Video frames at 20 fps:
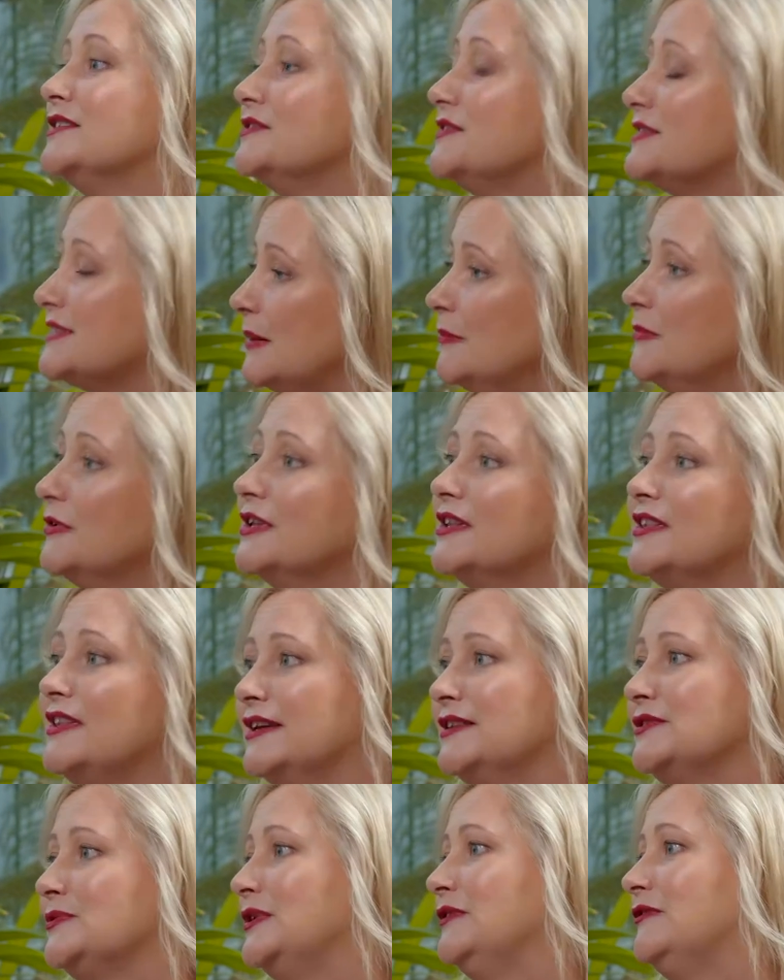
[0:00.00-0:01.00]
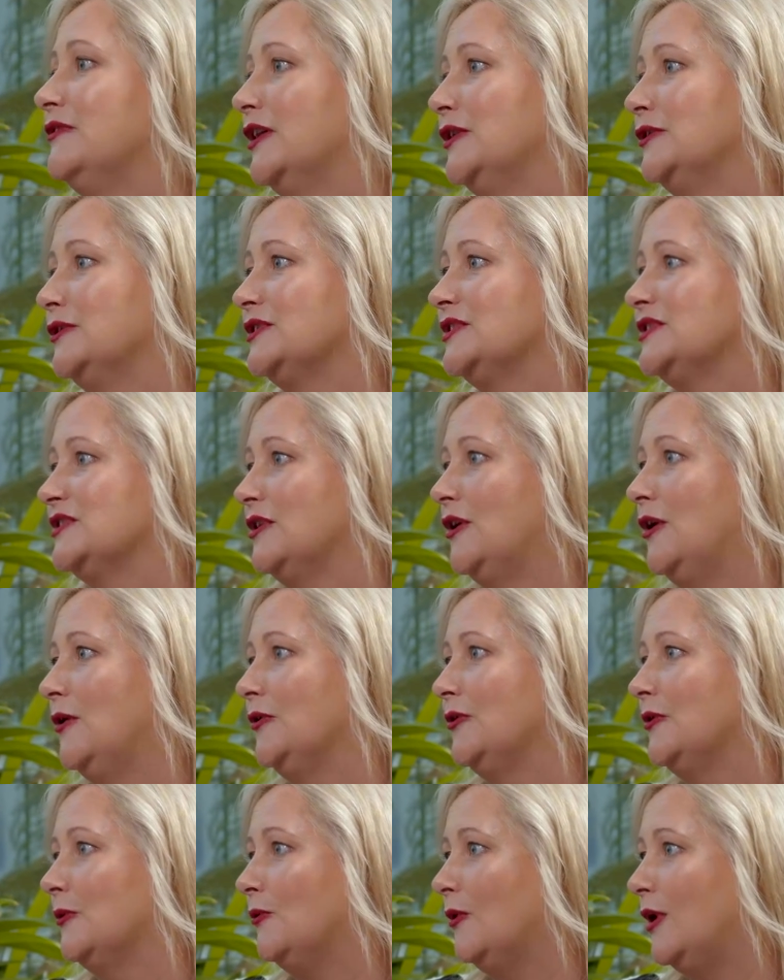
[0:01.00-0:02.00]
So some of the things we focused
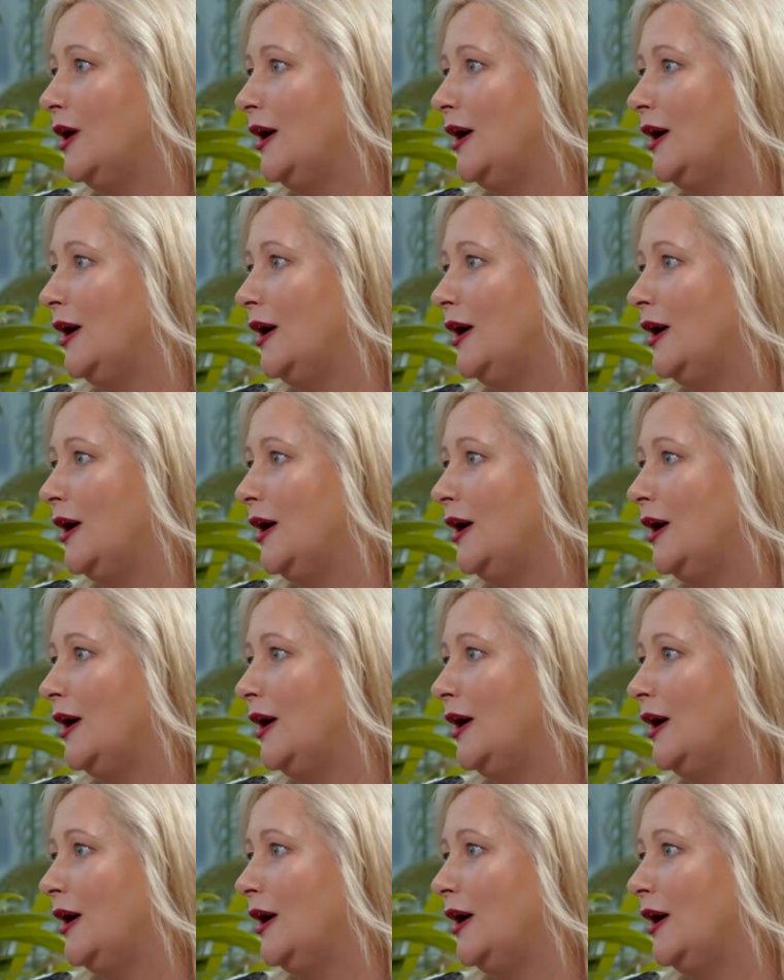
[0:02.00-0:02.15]
on